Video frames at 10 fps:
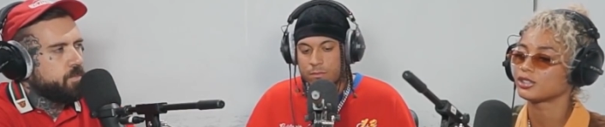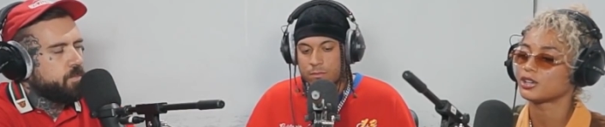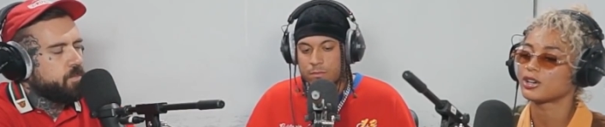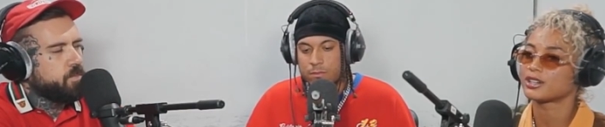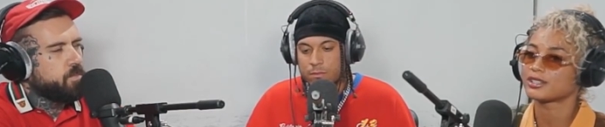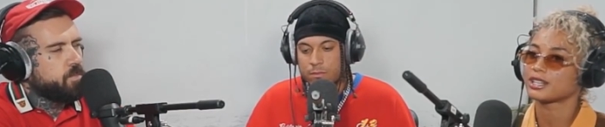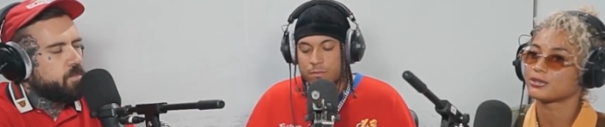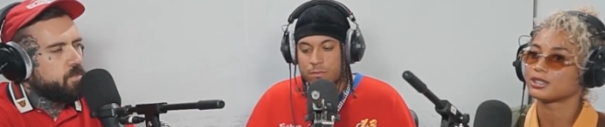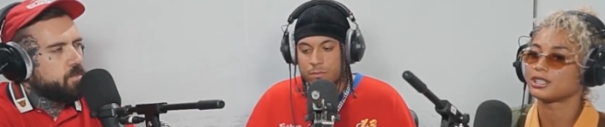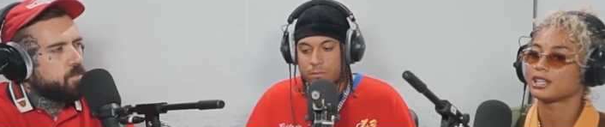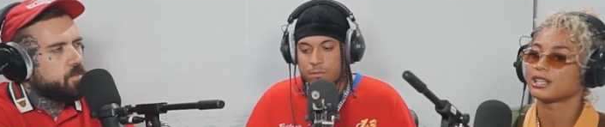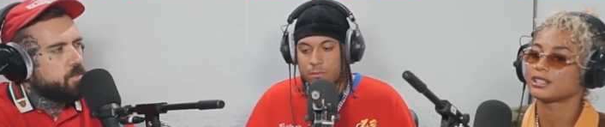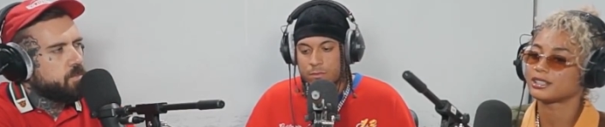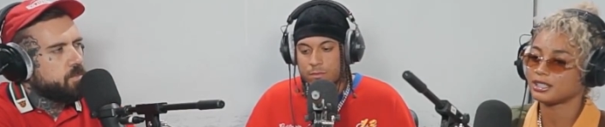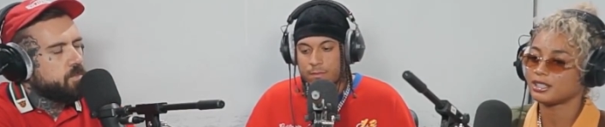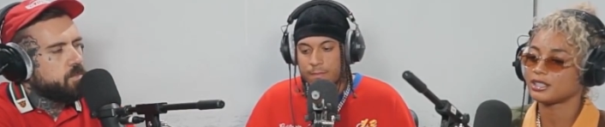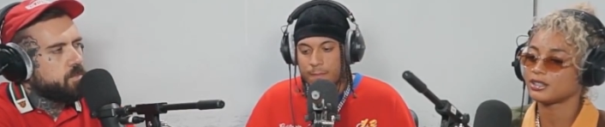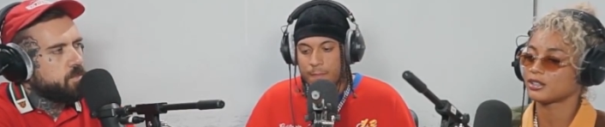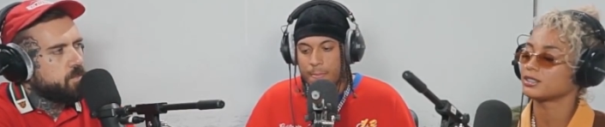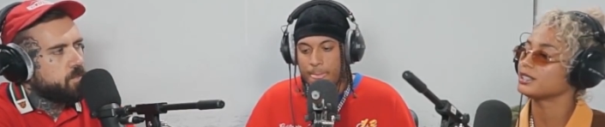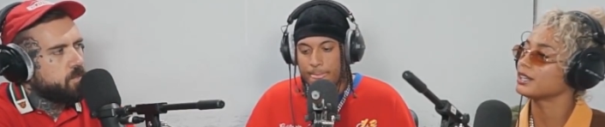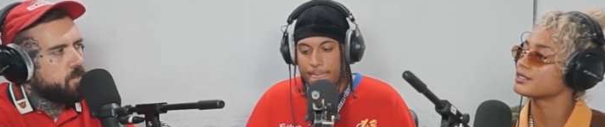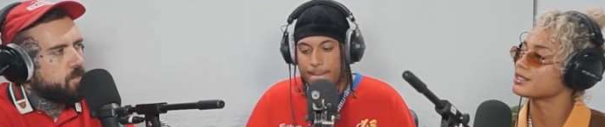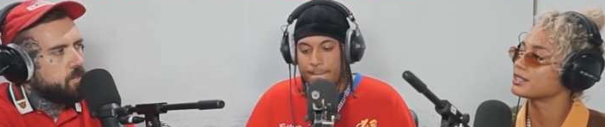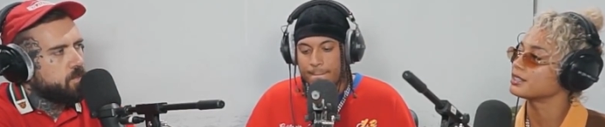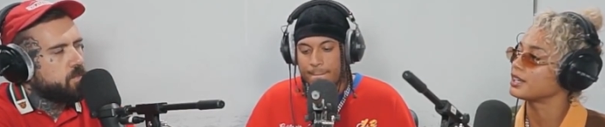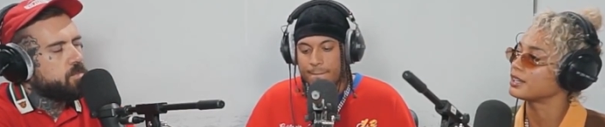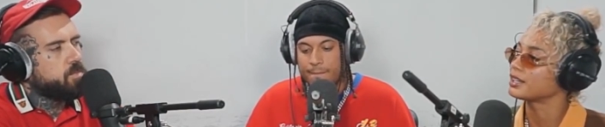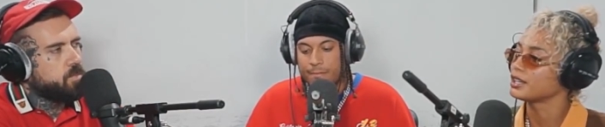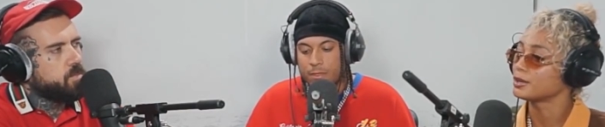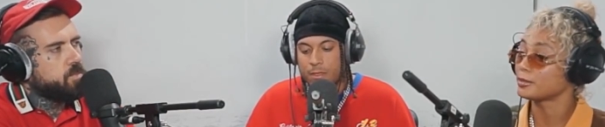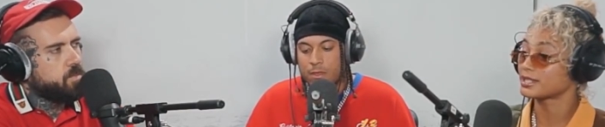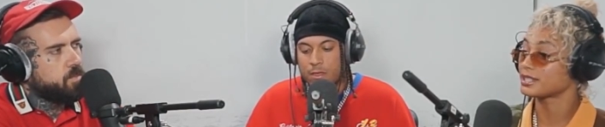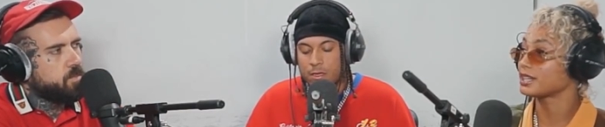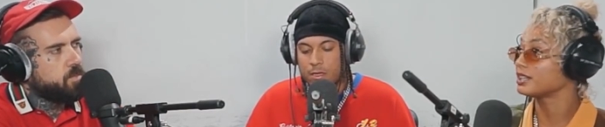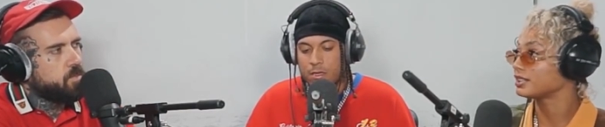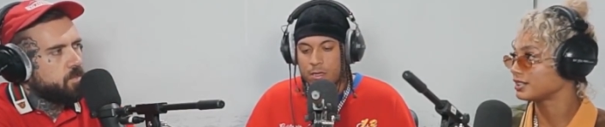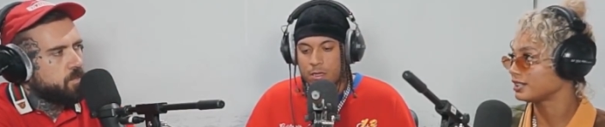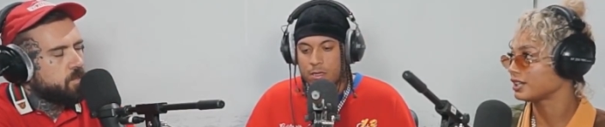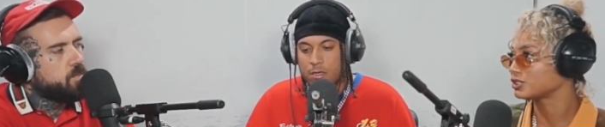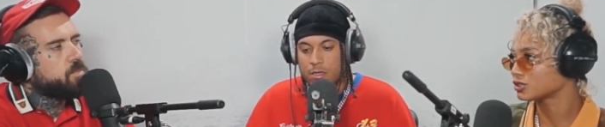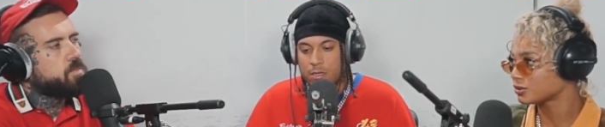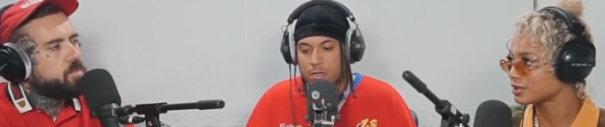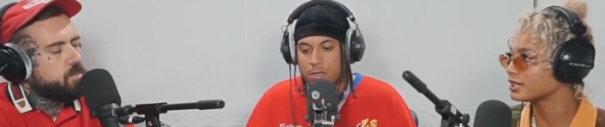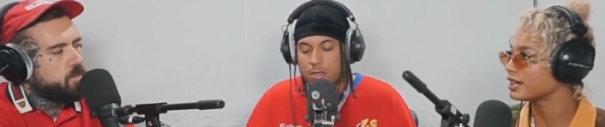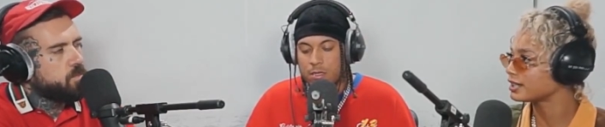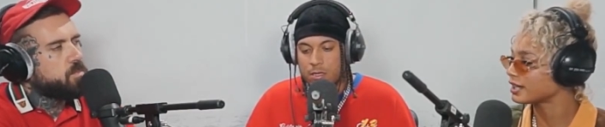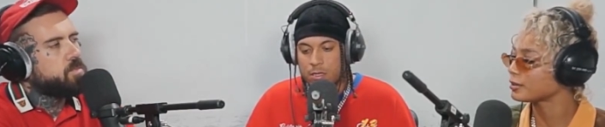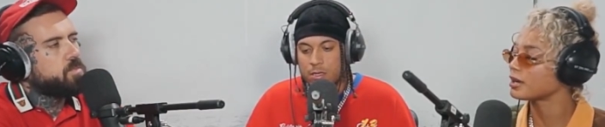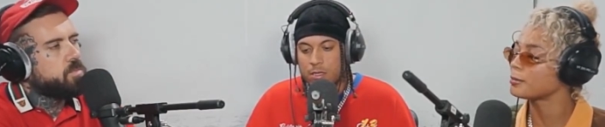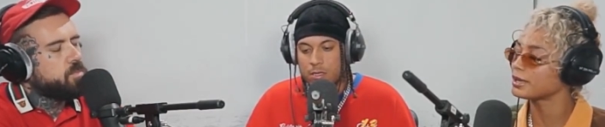Speaker 1: the artists that really like keyed in on dancing and like Missy Elliott, like showing that, like mm.